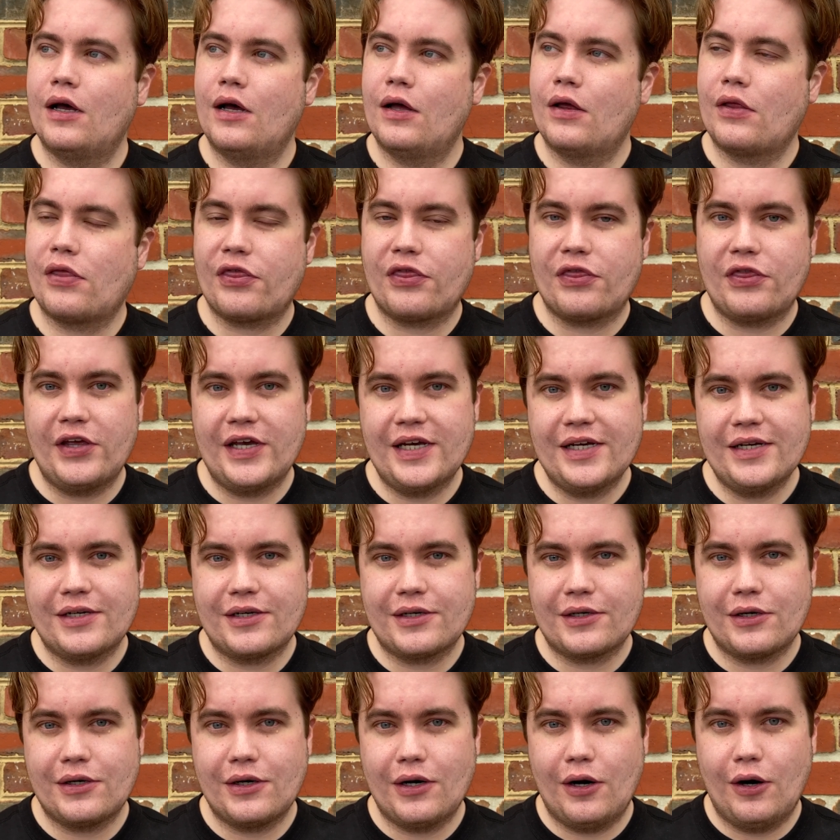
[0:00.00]
Think
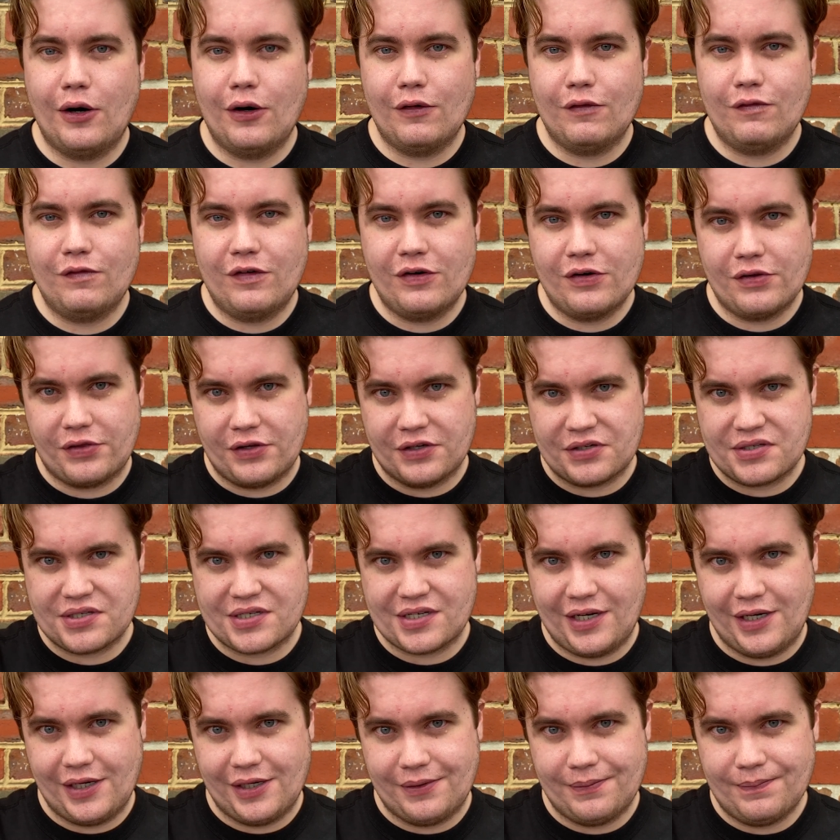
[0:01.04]
of the
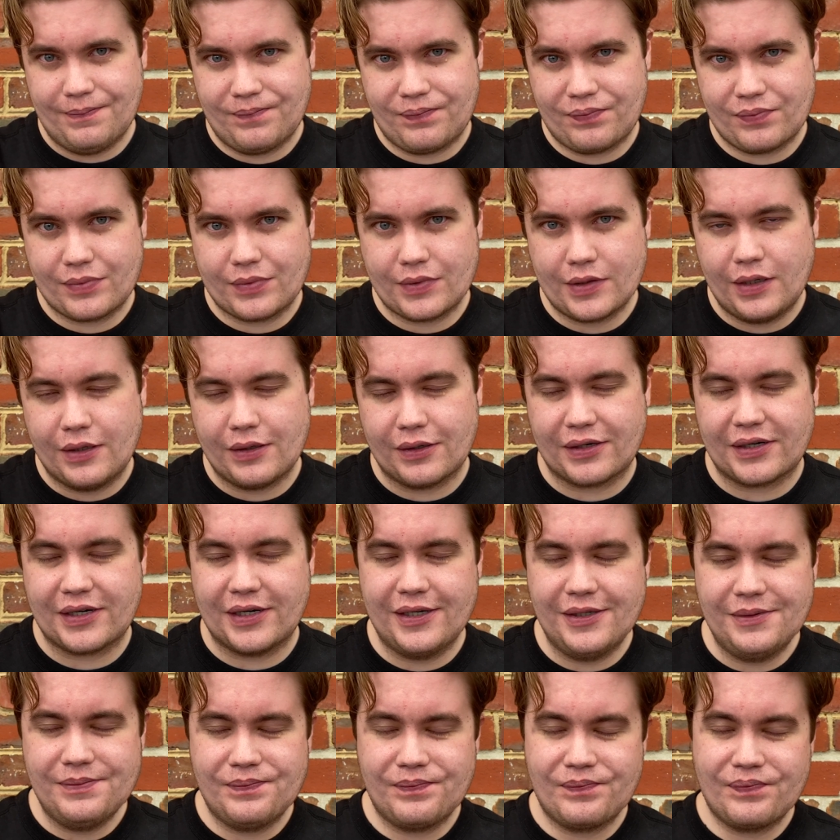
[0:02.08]
sun, okay?
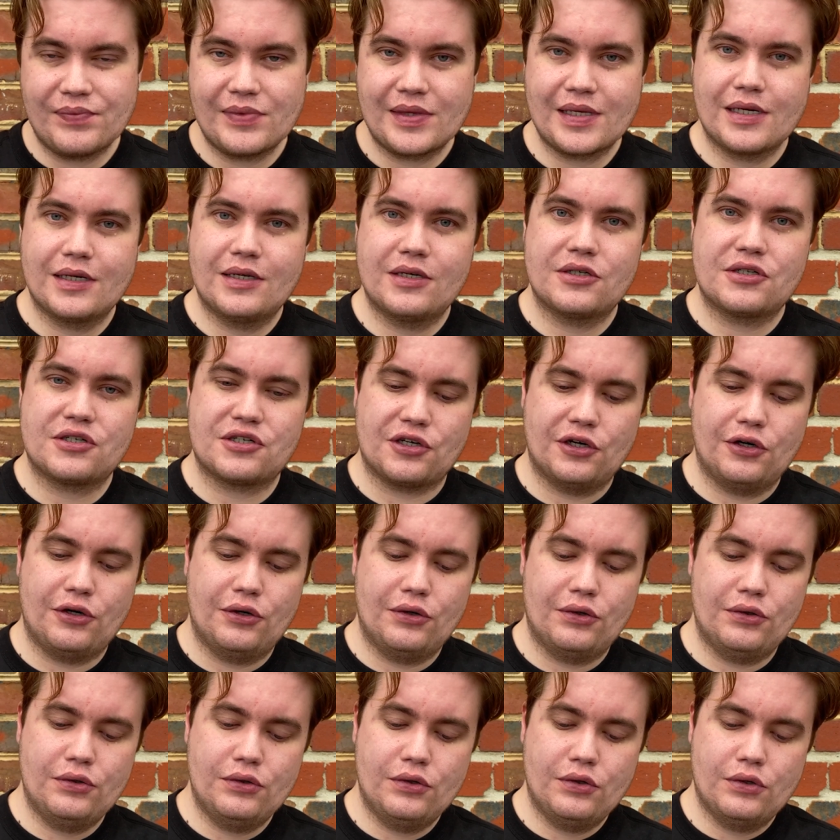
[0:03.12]

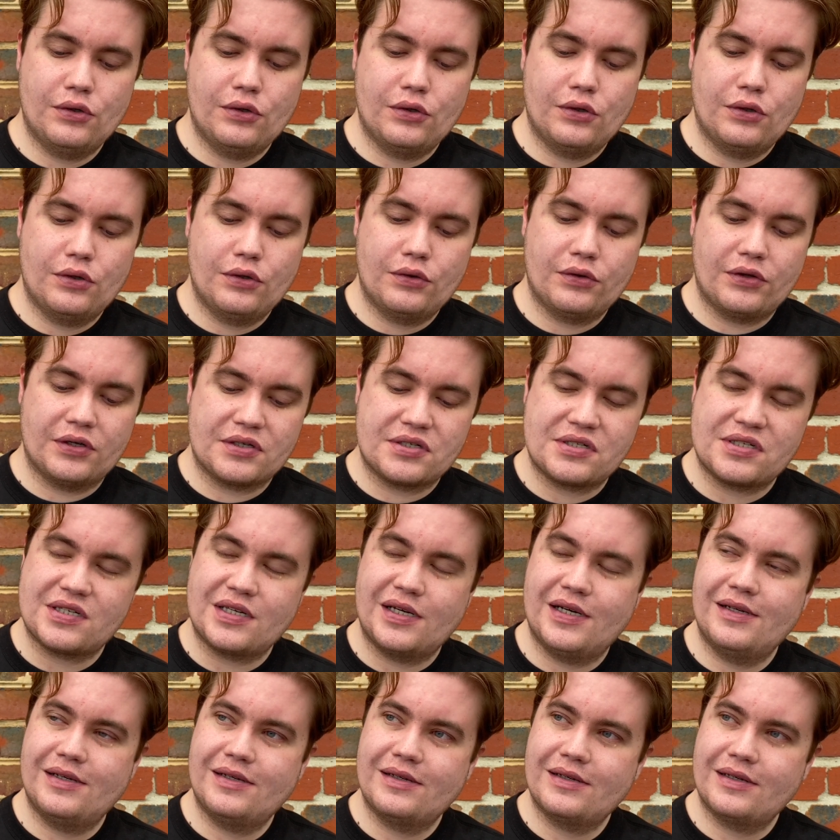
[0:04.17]
So the
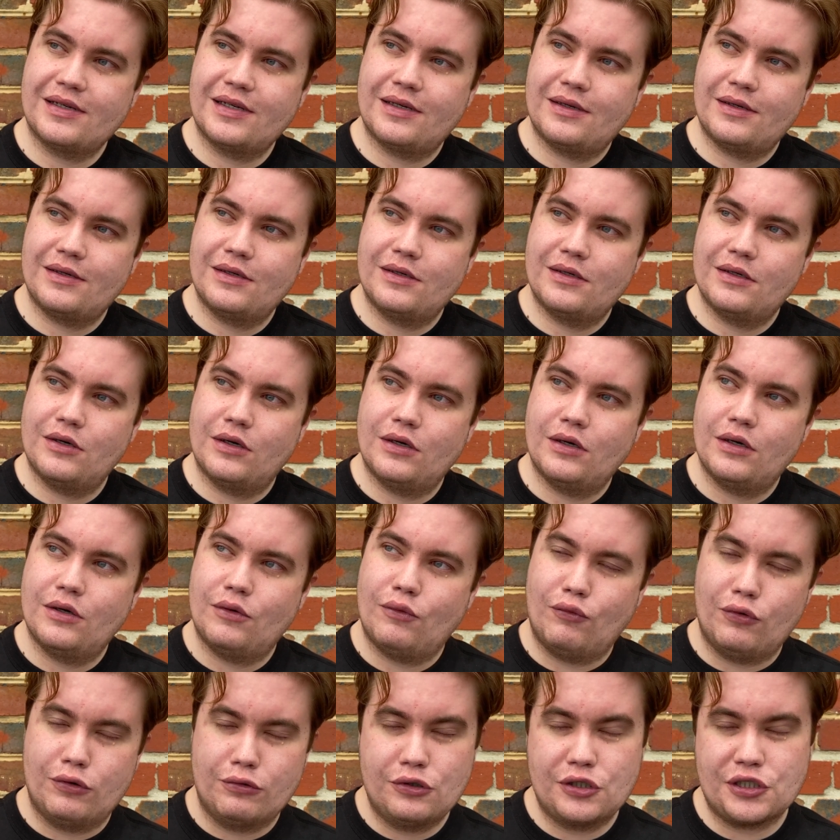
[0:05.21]
sun
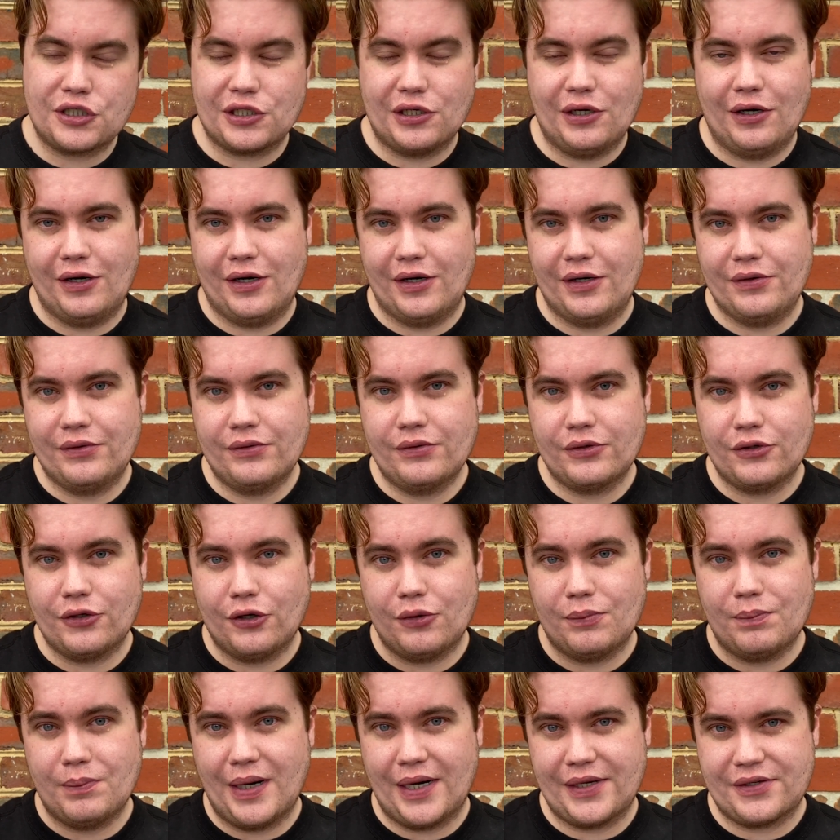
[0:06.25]
will shine no
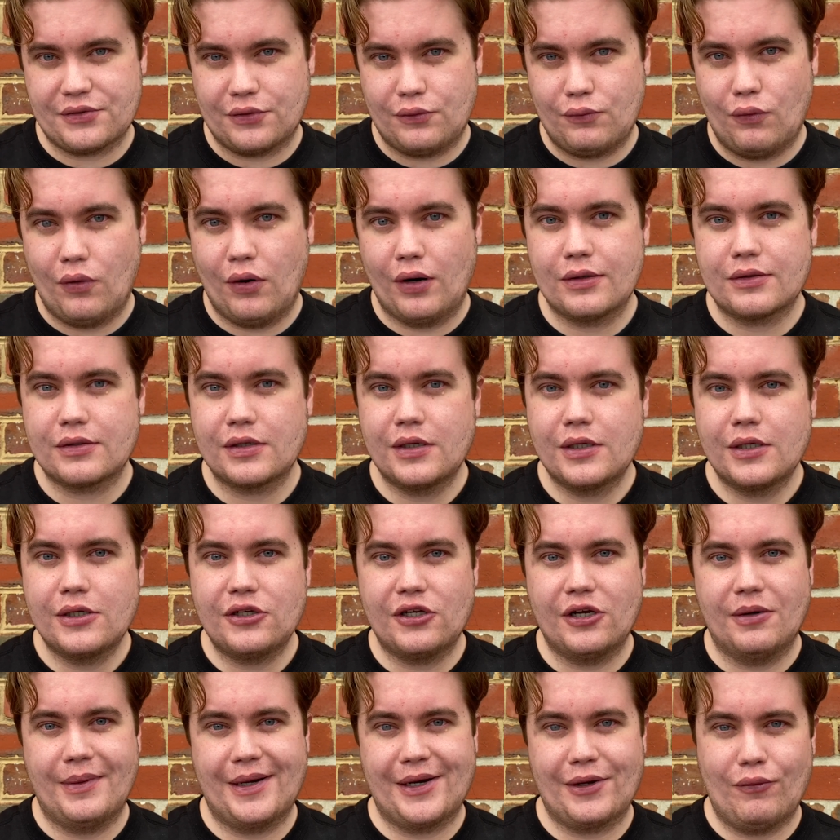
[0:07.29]
matter what. No
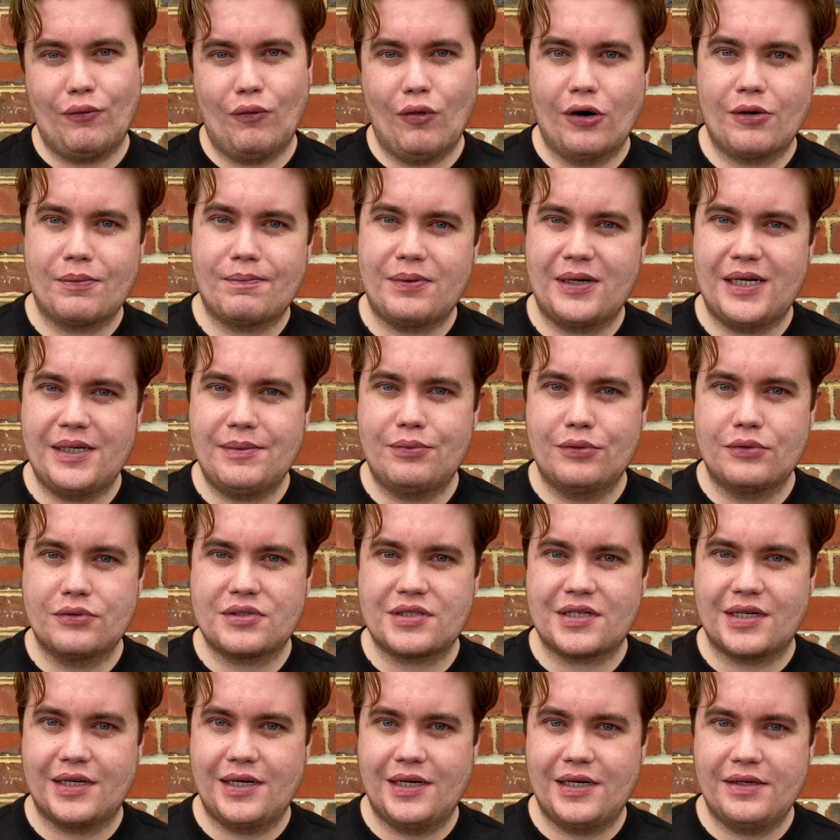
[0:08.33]
matter what people
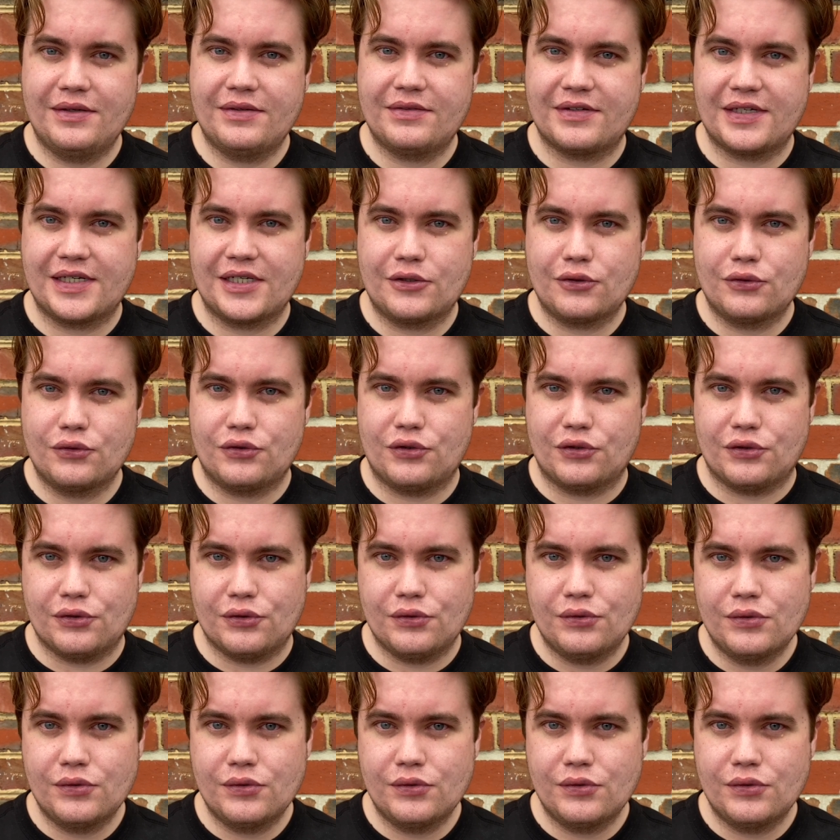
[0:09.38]
say, think or do,